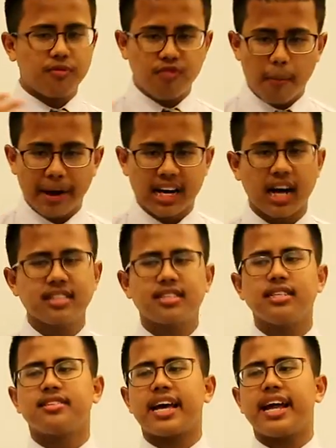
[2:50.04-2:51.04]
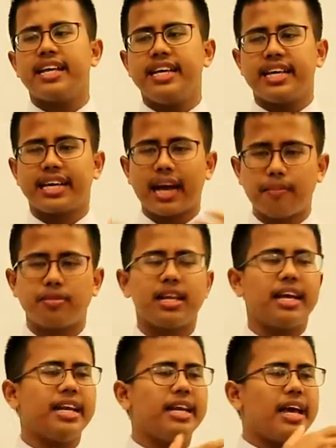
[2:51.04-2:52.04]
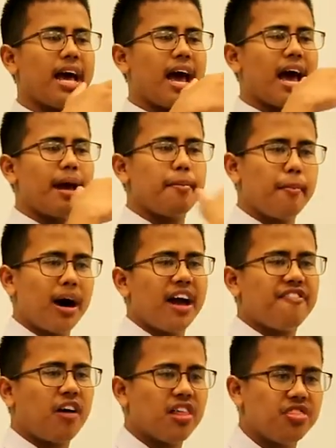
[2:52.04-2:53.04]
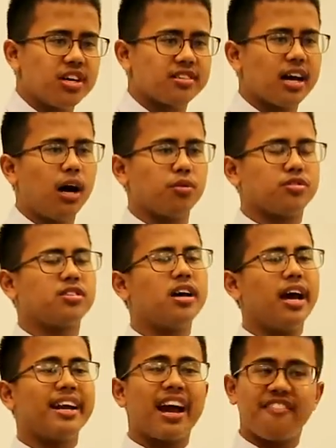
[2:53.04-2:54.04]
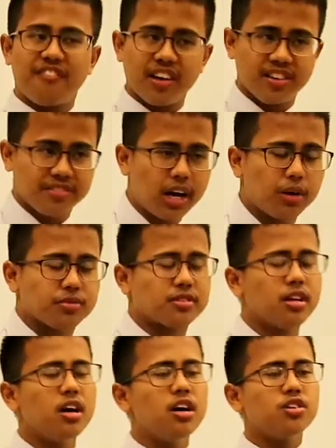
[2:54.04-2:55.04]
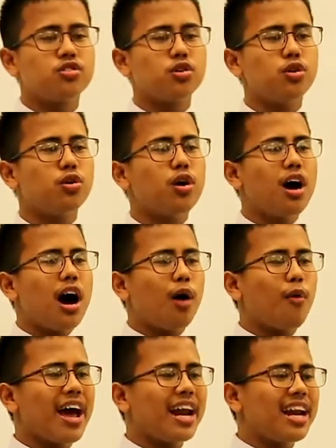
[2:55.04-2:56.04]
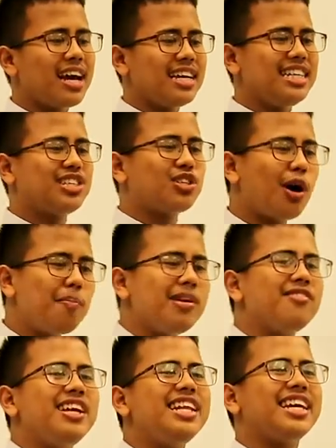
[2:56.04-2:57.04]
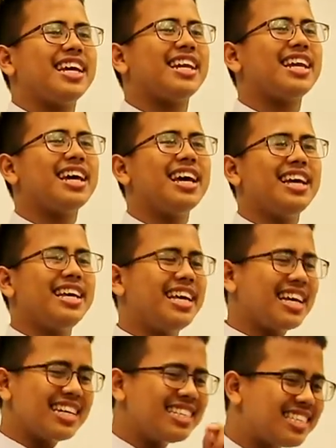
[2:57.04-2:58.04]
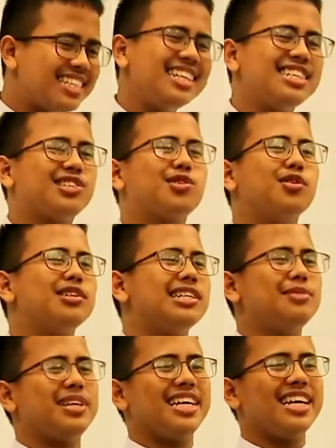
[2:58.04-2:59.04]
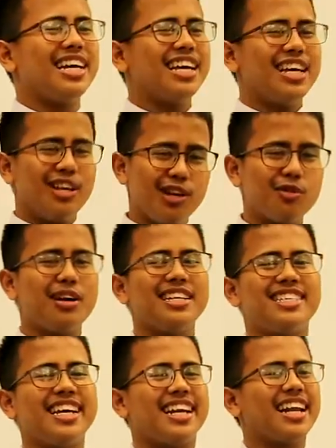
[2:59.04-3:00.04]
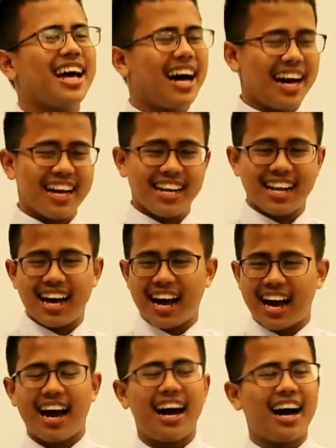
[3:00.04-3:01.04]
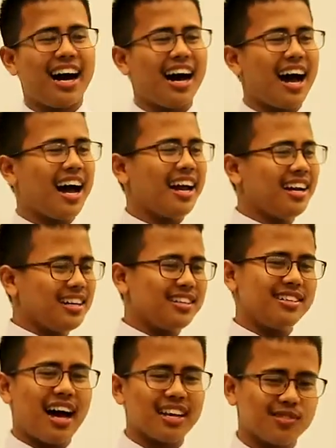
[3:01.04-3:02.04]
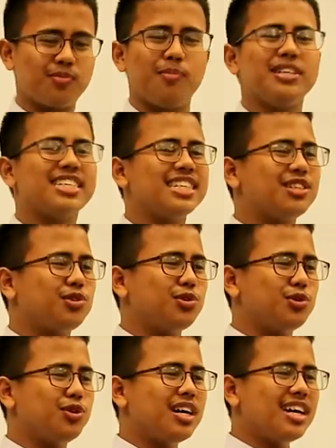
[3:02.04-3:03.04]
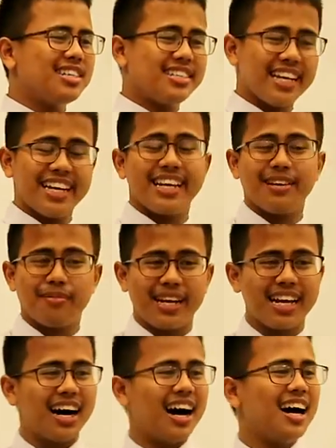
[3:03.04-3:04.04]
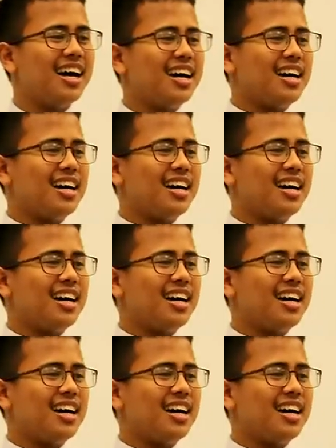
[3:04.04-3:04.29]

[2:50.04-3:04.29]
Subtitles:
for my cousins, and he kept it at my father's house, at grandfather's house. So when he saw me reading it, he instantly scolded me. You know what he said? I asked permission to say in Malay lah.